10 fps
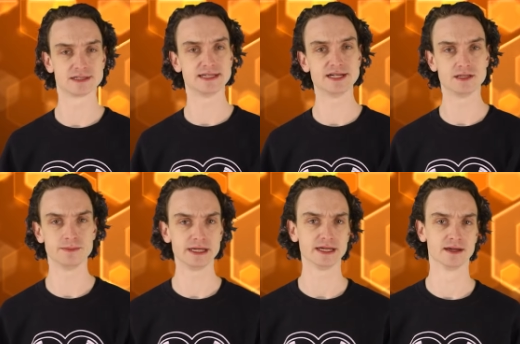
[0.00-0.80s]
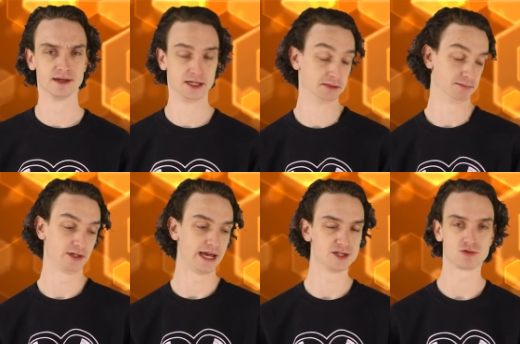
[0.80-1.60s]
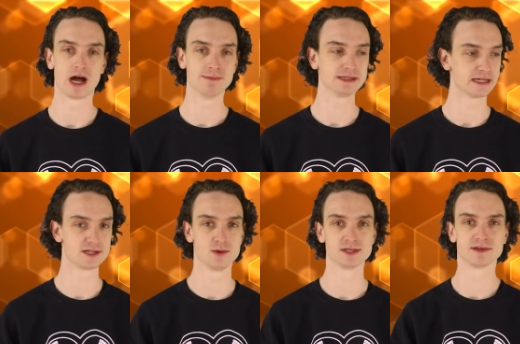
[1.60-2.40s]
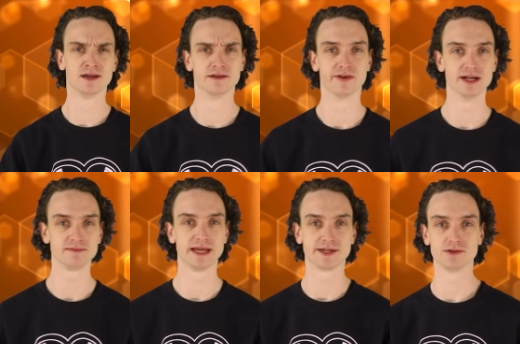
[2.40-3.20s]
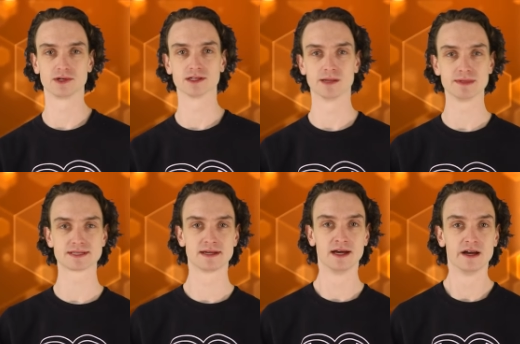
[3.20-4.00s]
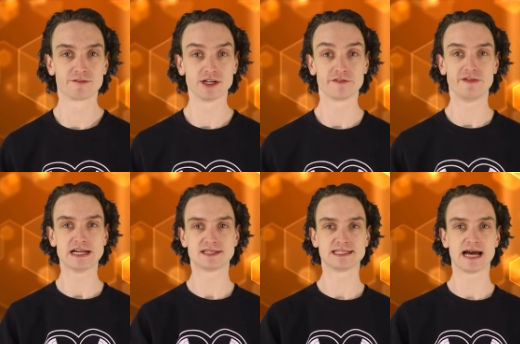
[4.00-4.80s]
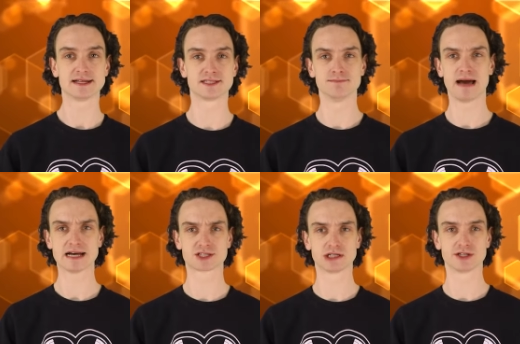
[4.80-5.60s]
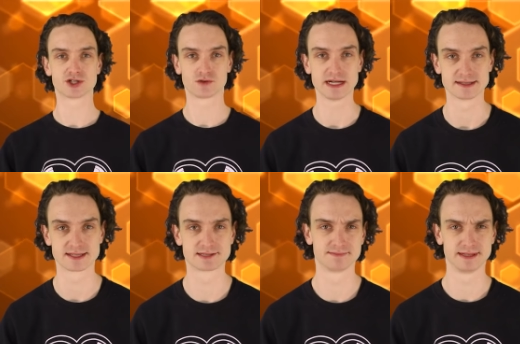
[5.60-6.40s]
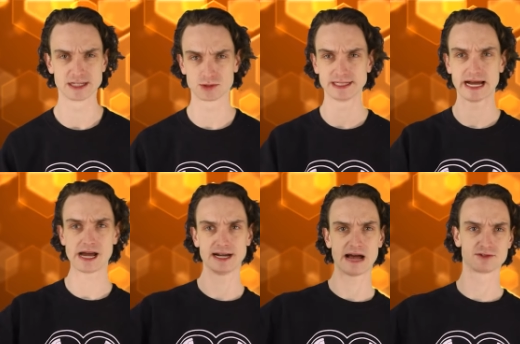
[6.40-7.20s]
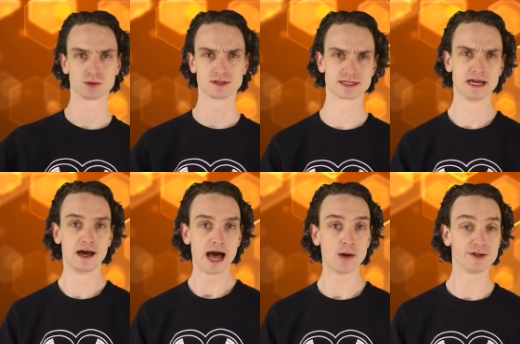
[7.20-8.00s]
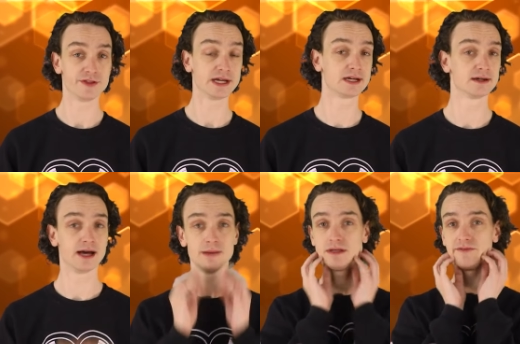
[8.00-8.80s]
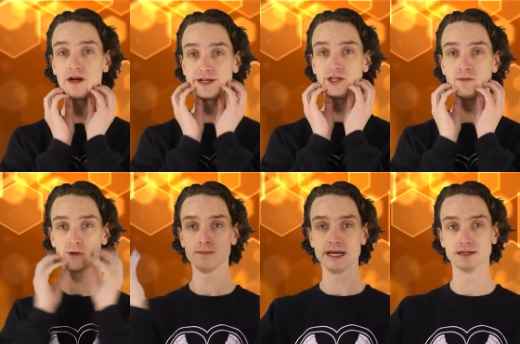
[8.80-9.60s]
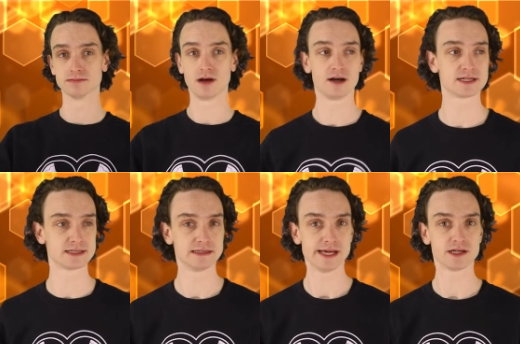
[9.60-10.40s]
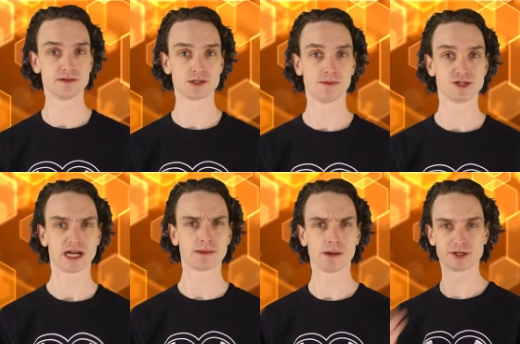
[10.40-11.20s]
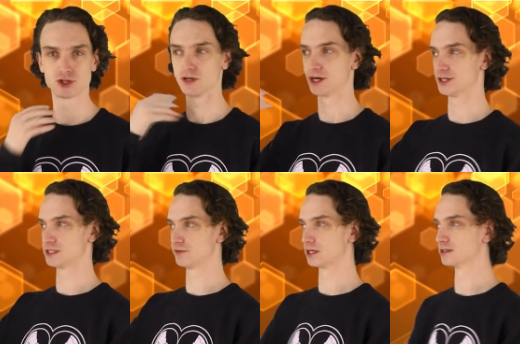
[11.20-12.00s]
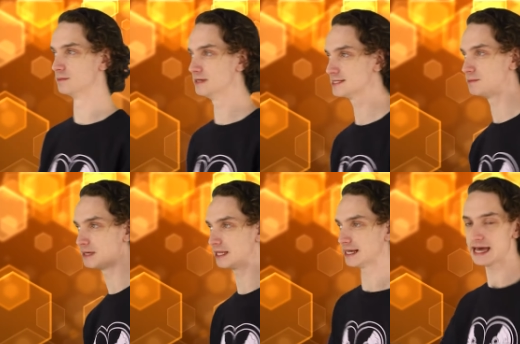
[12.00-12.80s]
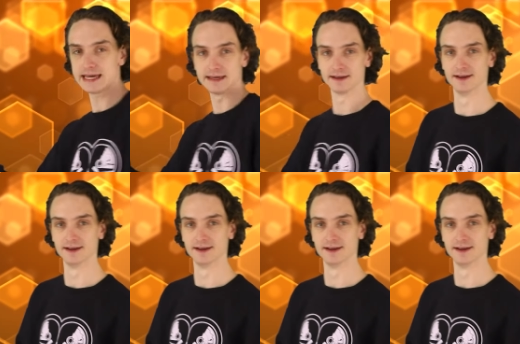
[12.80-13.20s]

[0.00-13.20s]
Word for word: are said to be Okay, he's rhyming, that's always fun. Thank you, Columbus. For their faces had some masculine traits. That's what he added afterwards. I would think I'd be a very cute mermaid. Honestly, thank you so much. I could probably trick Christopher Columbus and be like, hey,